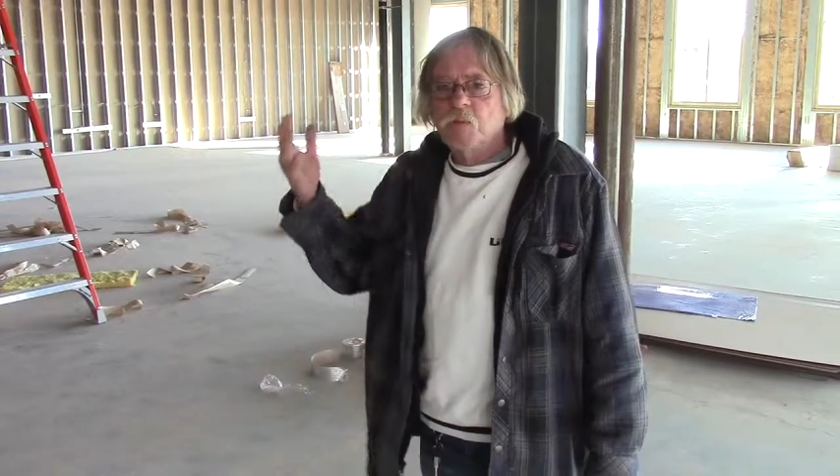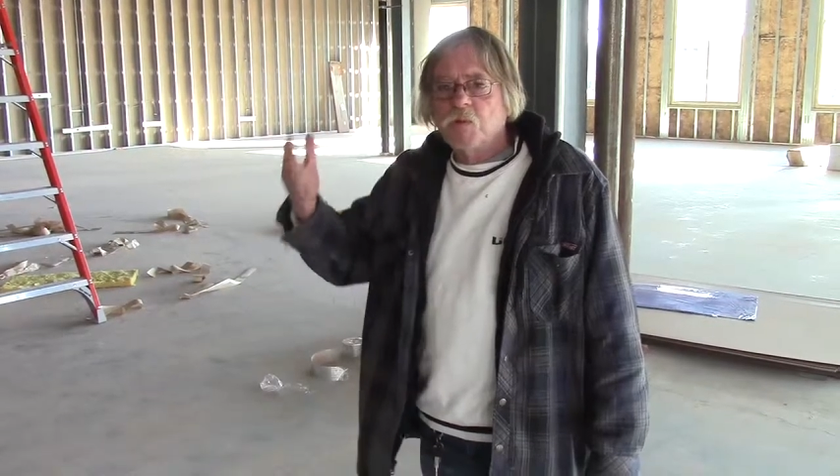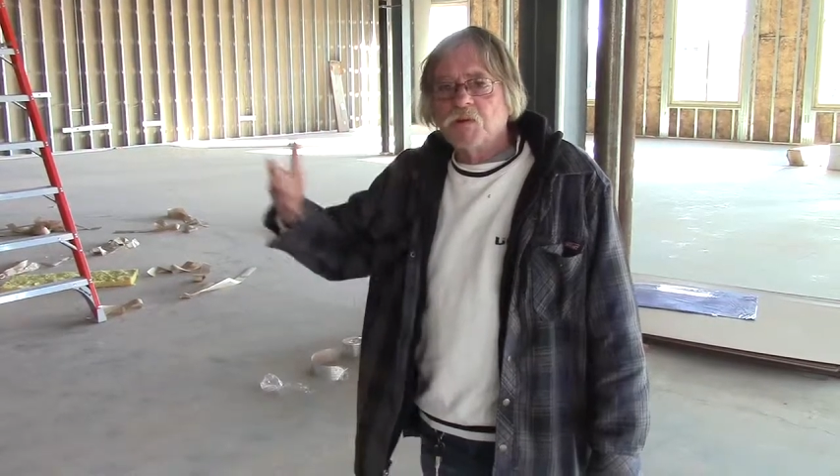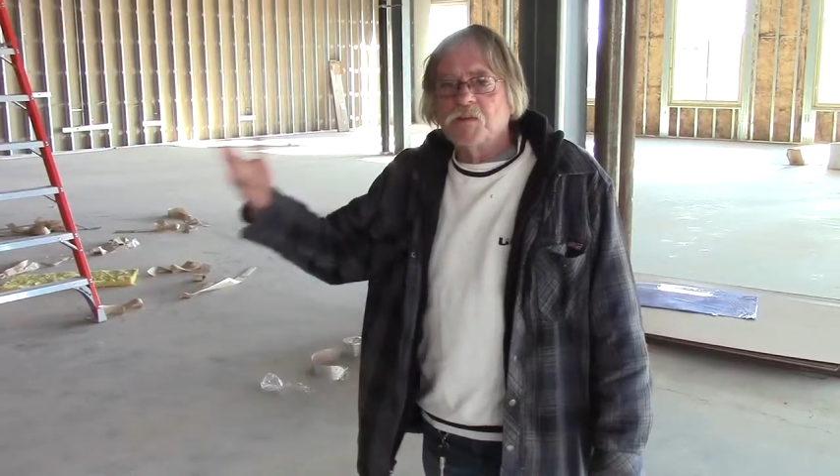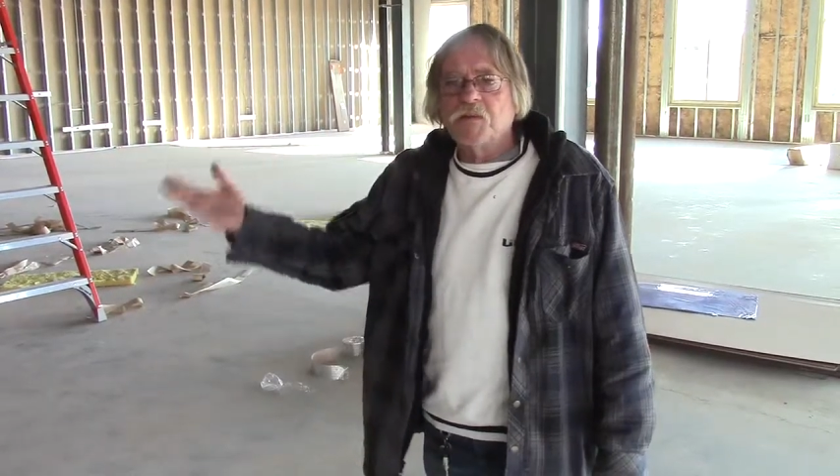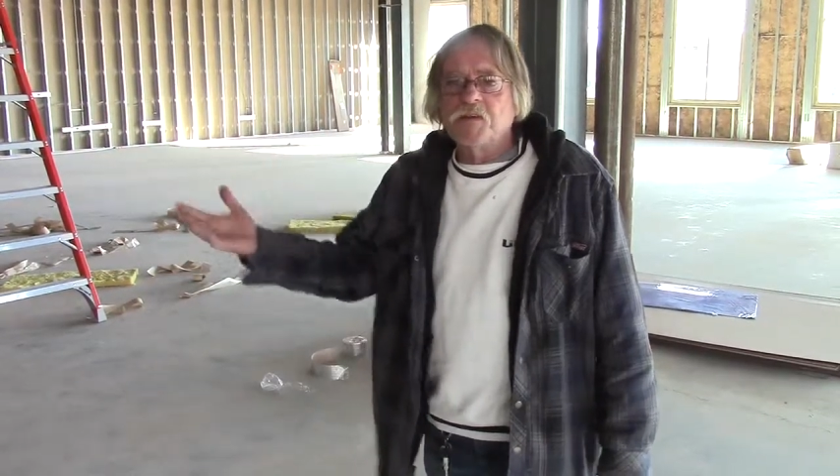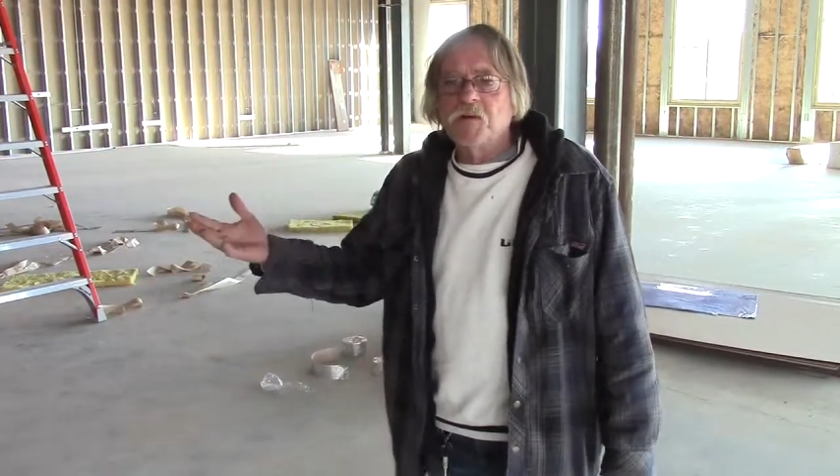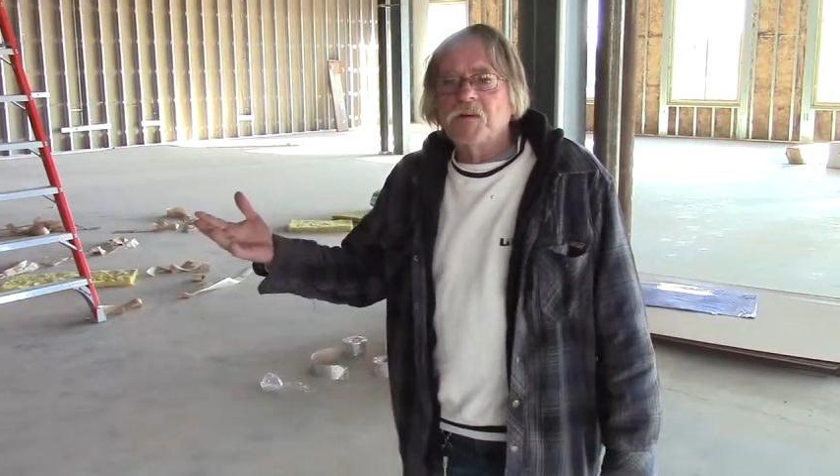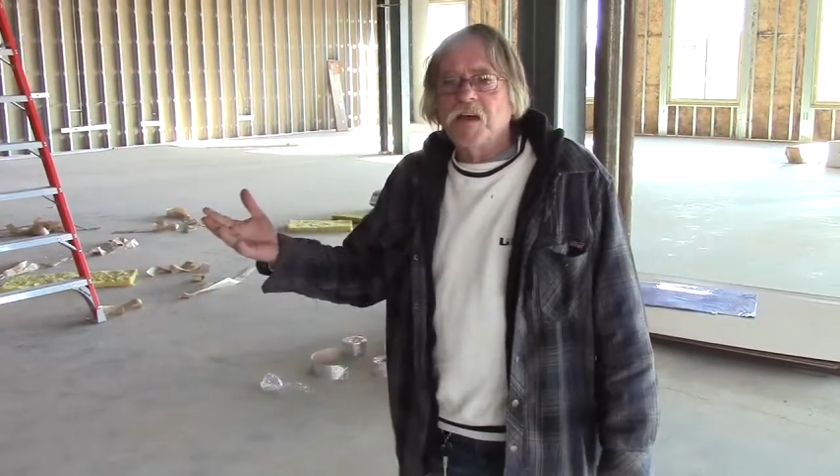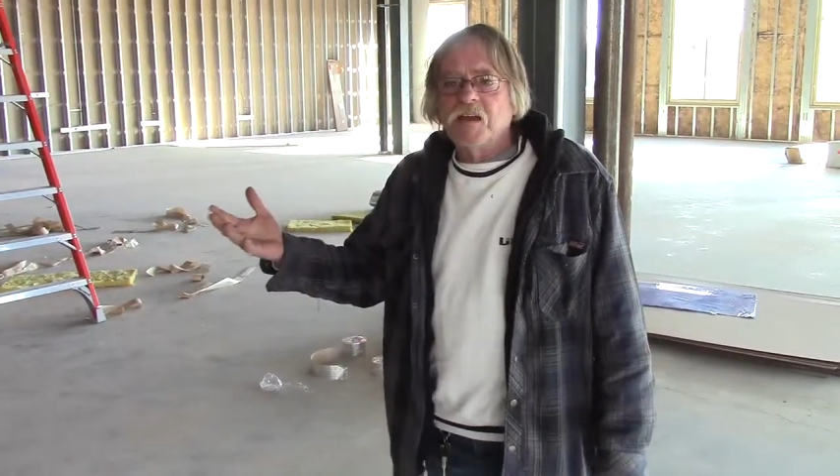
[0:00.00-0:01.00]
where they're
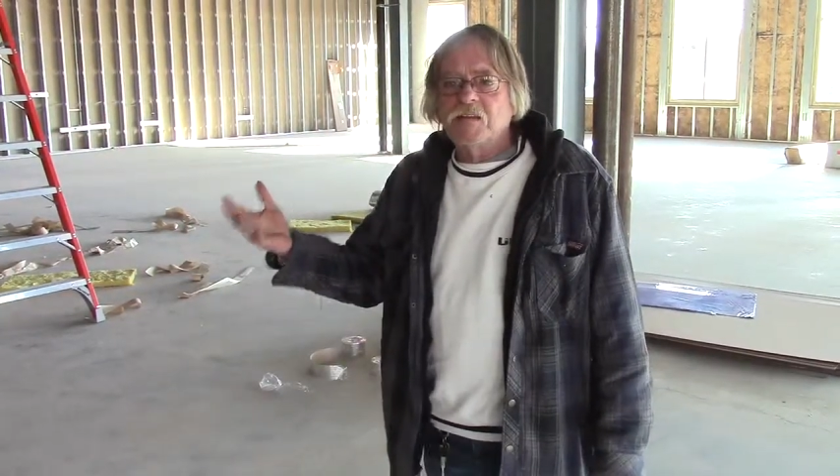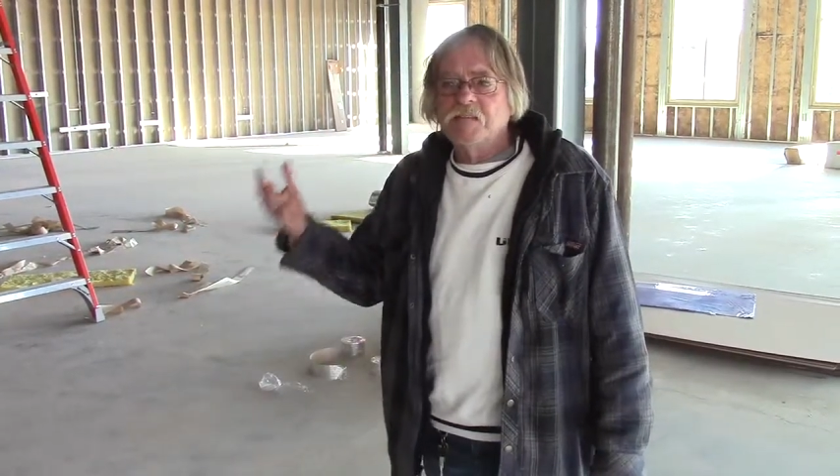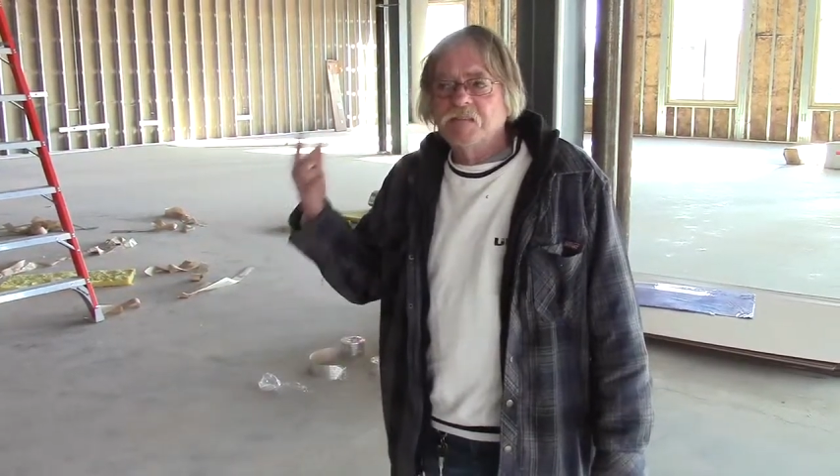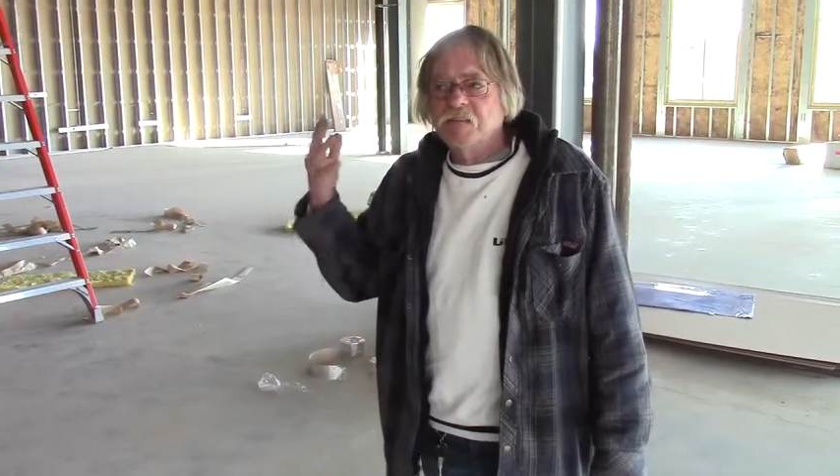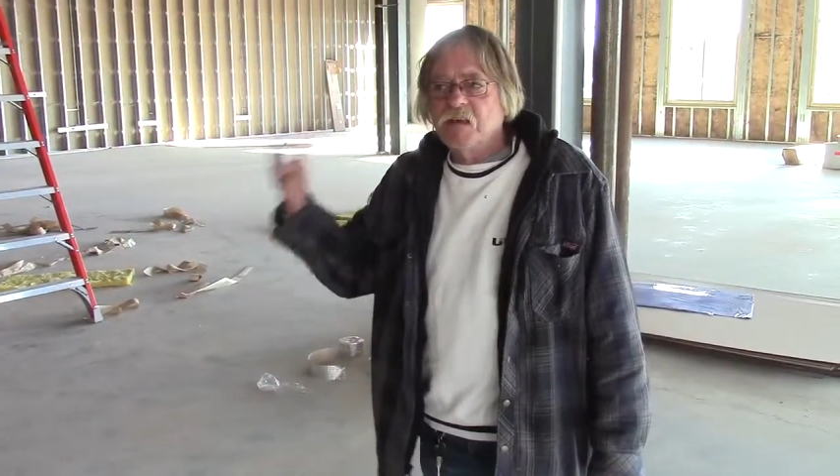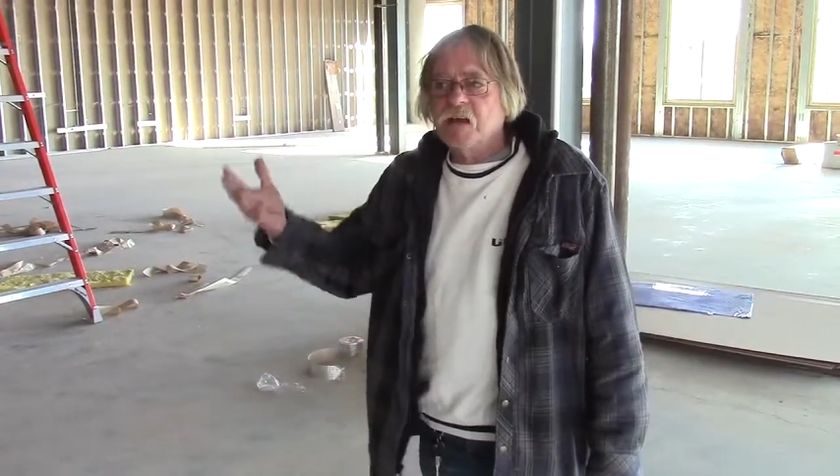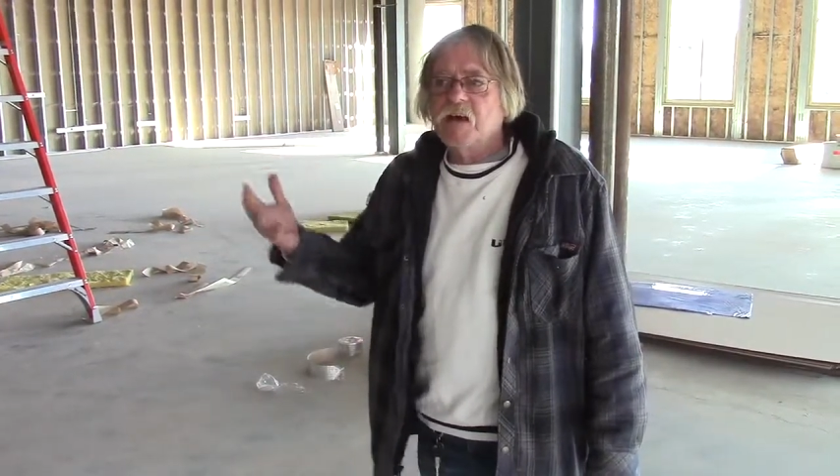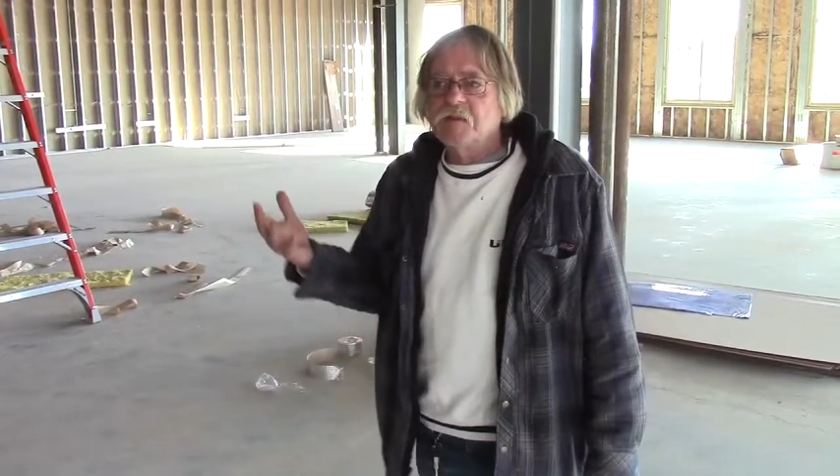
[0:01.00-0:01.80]
located, that kind